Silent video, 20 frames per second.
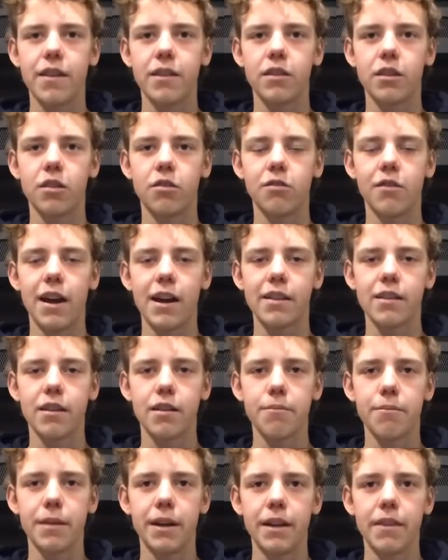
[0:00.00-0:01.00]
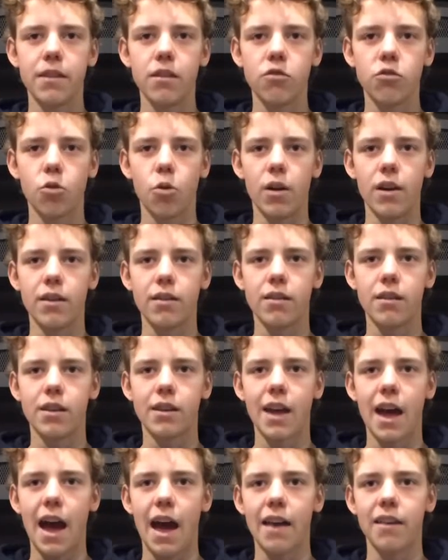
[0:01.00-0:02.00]
that the director made the choice to
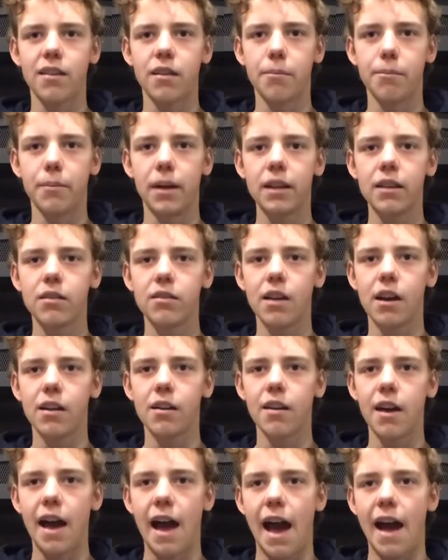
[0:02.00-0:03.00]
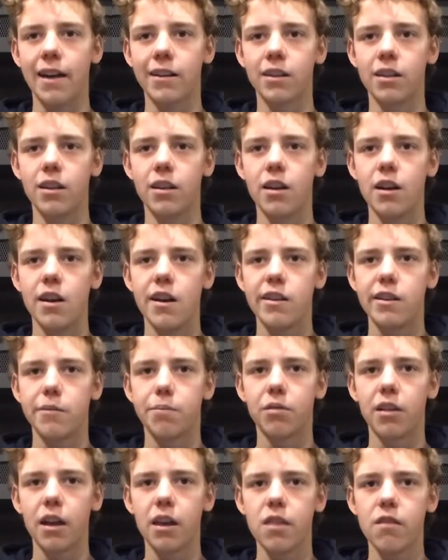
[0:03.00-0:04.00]
cast a much younger actor to
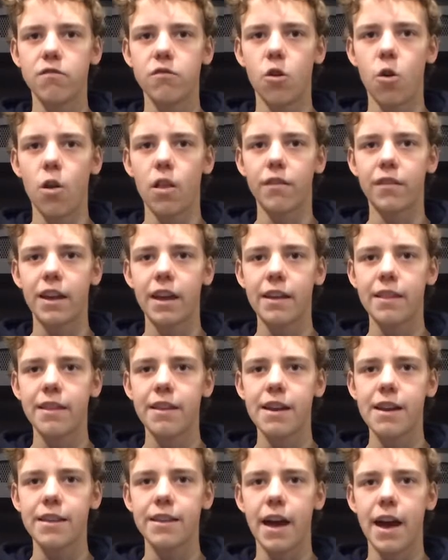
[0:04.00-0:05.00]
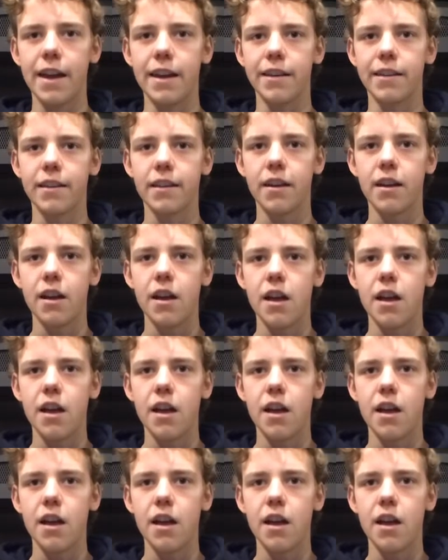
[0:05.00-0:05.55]
play the role of King Leonidas